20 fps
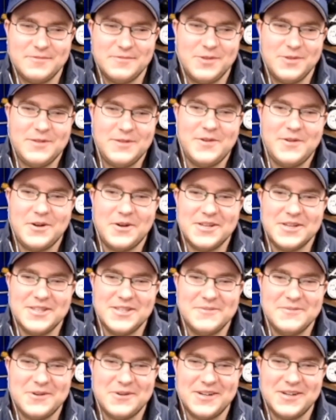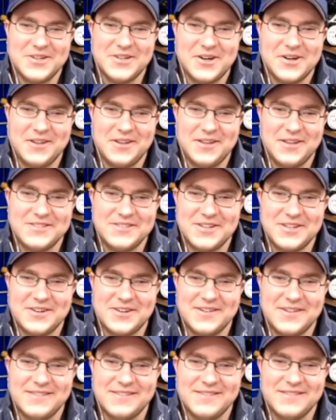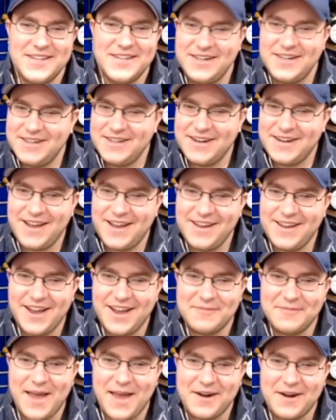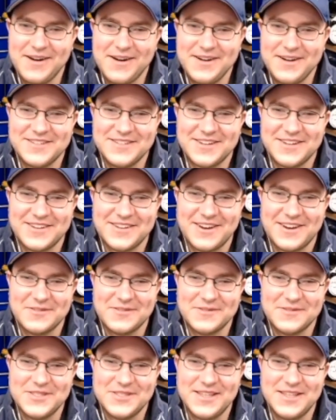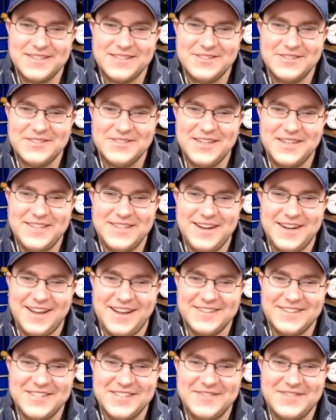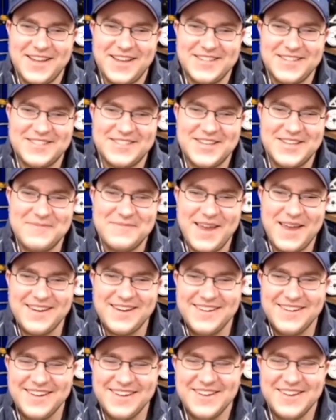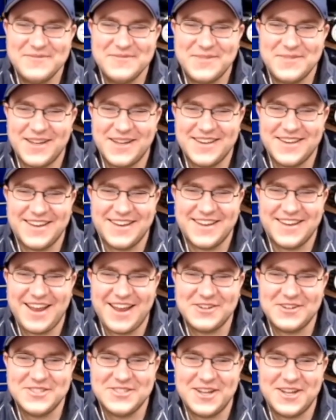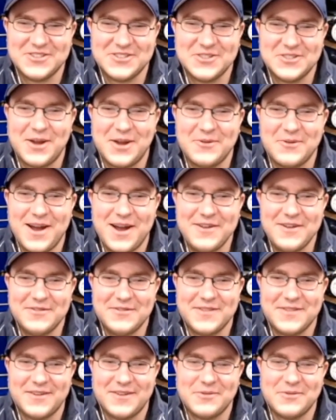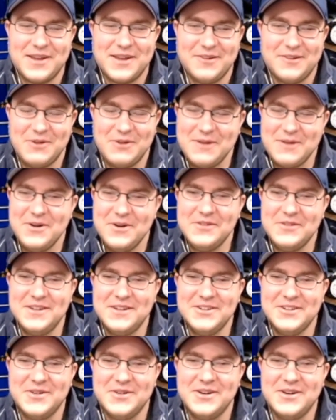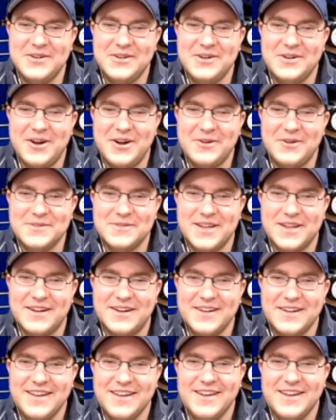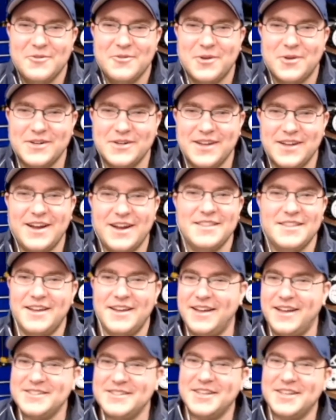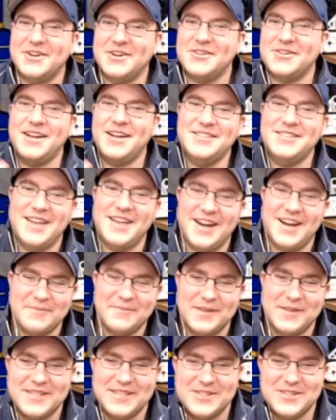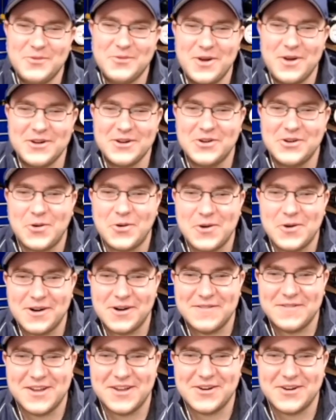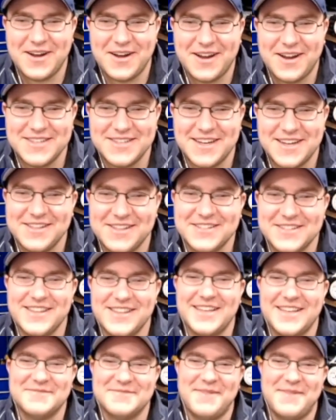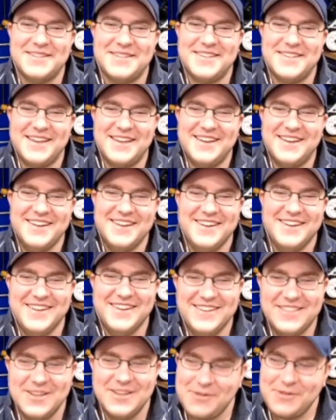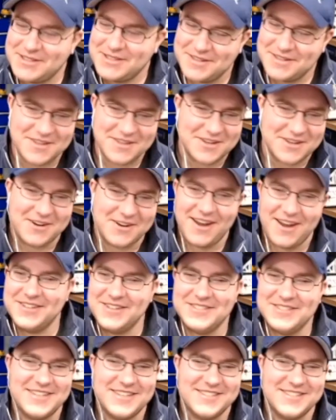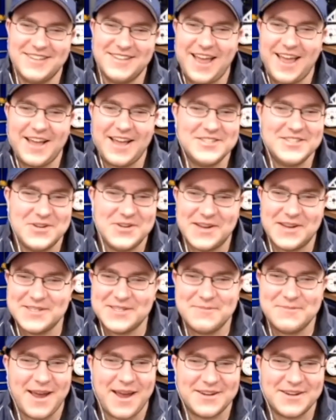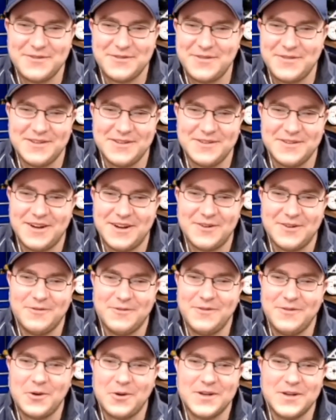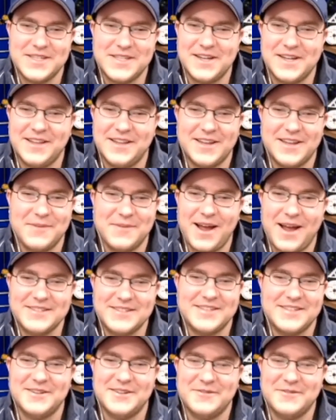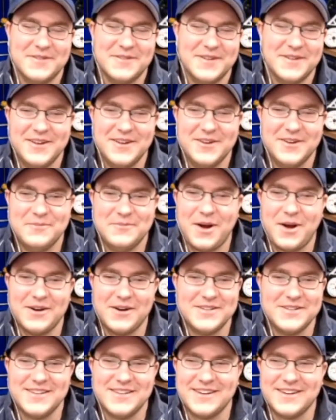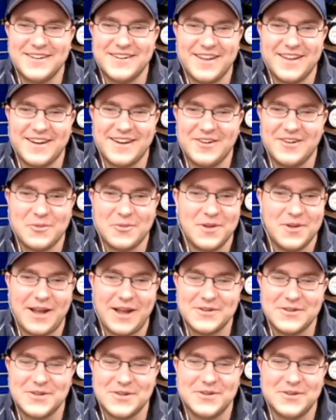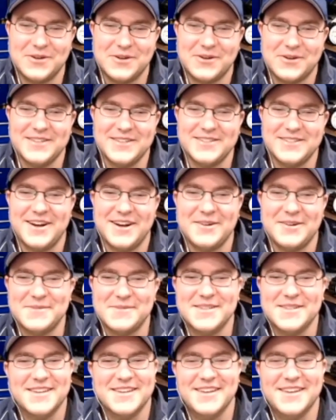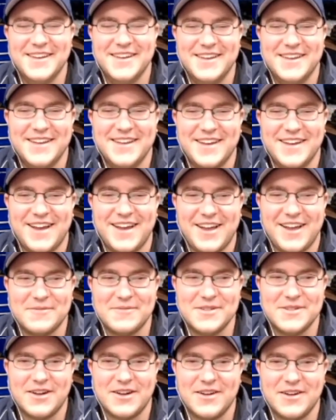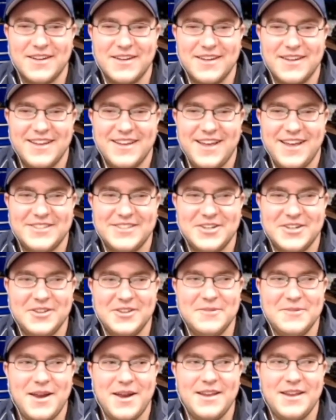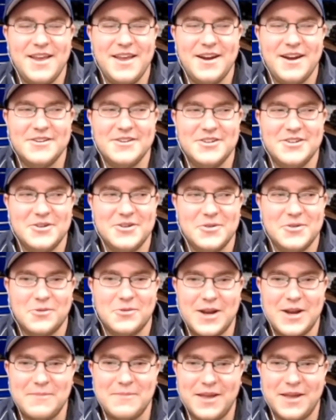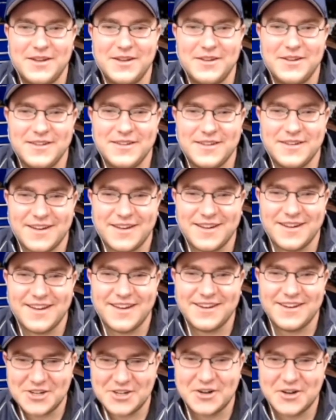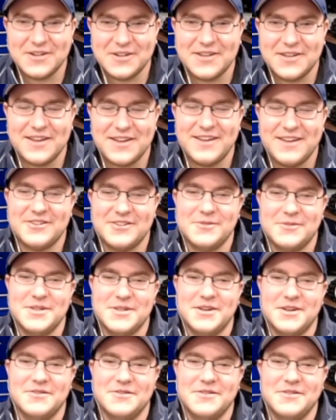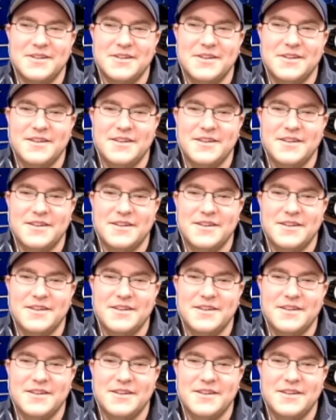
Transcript: We focus a little more internally. So Tina and I got married. So you see Tina on TV as a teammate, but now she's also my wife, and we moved into a new home. So working on the garage setup. This is the one corner of the garage that looks less messy. The rest of the garage is, as you'd expect, filled, floor to ceiling boxes of parts and normal household garage items. So it's certainly been a year to rebuild internally in terms of